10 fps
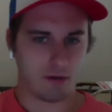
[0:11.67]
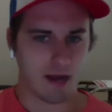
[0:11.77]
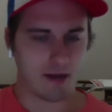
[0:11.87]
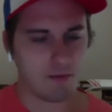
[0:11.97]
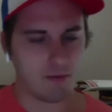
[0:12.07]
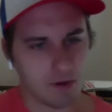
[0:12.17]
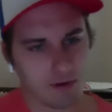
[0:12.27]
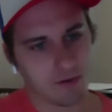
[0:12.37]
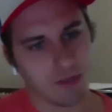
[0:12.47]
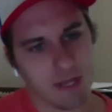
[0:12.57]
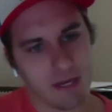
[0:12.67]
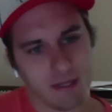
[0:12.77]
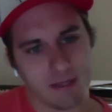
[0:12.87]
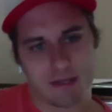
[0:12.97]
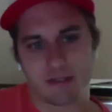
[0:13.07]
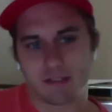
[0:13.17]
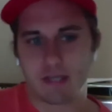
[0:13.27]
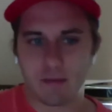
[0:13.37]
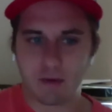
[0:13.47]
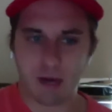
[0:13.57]
91 year old lady that has
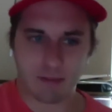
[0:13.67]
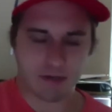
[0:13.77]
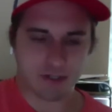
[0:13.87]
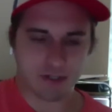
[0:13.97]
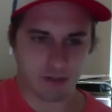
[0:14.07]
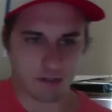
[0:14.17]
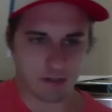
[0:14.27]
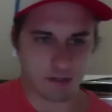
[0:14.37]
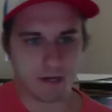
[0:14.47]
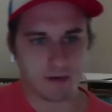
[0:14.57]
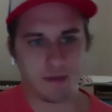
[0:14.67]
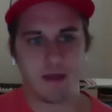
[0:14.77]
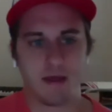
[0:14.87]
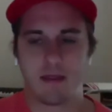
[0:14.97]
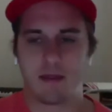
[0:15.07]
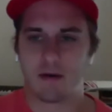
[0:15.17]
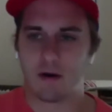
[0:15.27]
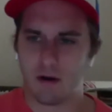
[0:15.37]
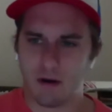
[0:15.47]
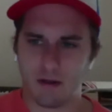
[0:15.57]
10 properties she's looking to sell. They're
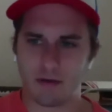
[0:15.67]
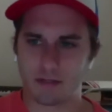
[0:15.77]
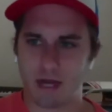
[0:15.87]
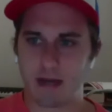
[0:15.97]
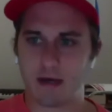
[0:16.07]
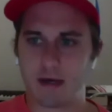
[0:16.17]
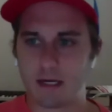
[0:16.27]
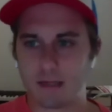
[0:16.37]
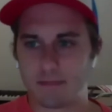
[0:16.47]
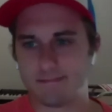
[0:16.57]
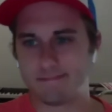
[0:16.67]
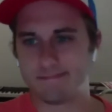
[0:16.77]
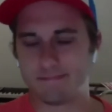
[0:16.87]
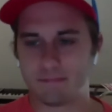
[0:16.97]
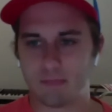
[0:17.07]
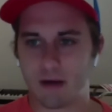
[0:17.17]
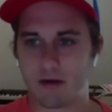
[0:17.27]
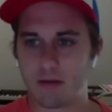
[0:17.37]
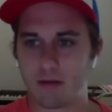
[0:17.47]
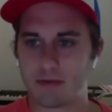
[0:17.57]
all mm-hmm. those kind of, I
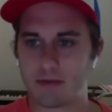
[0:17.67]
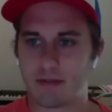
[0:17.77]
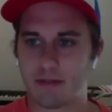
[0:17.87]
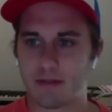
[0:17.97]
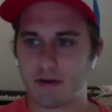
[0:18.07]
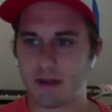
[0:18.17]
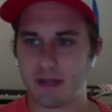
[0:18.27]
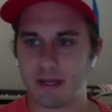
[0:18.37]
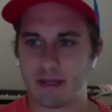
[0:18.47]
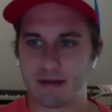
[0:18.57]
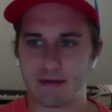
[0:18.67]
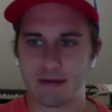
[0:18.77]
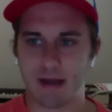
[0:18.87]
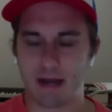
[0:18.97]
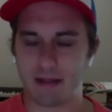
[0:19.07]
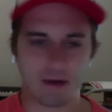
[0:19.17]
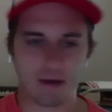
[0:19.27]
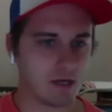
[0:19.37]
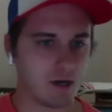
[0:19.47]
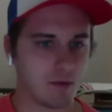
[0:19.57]
don't know, between 30 and
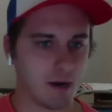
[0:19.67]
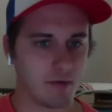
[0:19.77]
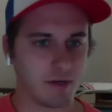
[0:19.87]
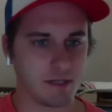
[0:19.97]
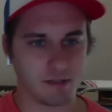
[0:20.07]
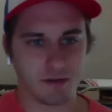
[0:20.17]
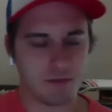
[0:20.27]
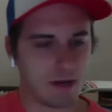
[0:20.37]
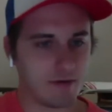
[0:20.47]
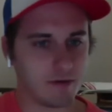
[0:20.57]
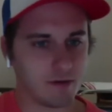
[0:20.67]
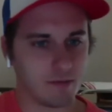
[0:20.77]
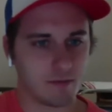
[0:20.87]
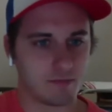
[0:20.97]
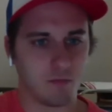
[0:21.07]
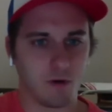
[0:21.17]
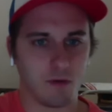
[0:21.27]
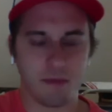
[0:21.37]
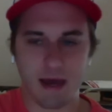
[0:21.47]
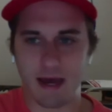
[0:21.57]
$90,000 properties, two bedroom,
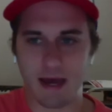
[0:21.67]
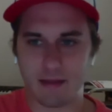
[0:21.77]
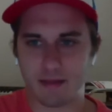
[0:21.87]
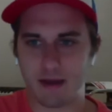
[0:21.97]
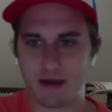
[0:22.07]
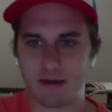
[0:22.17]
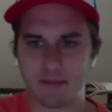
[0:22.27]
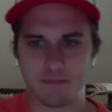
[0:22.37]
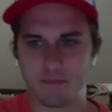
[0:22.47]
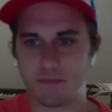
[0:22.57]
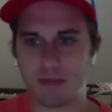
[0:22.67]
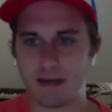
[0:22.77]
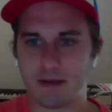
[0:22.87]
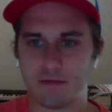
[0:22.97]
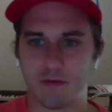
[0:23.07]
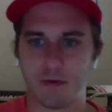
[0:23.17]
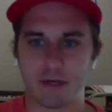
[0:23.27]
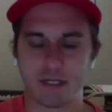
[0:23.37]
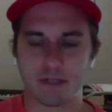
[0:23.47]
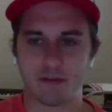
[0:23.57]
one bath, kind of
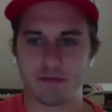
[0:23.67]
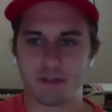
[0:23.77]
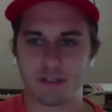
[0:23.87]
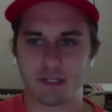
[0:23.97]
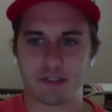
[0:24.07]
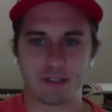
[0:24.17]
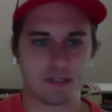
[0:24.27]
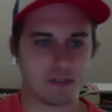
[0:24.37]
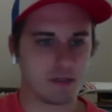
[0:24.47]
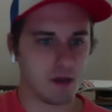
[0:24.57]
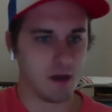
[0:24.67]
1940s, 50s, 60s